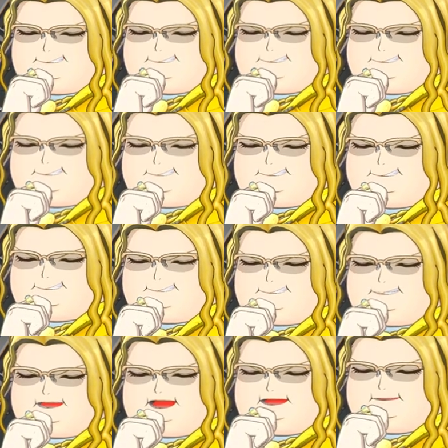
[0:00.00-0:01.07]
but we don't
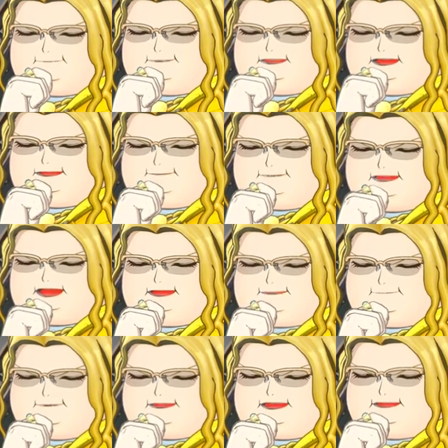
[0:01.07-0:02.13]
have time for that
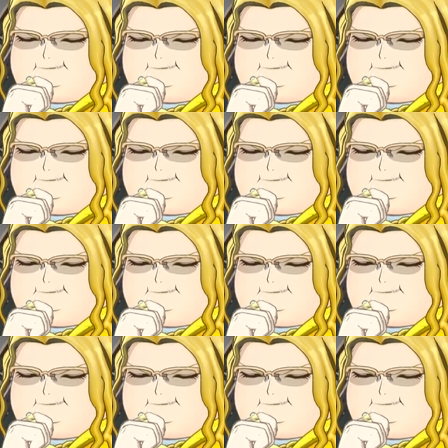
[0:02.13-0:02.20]
now.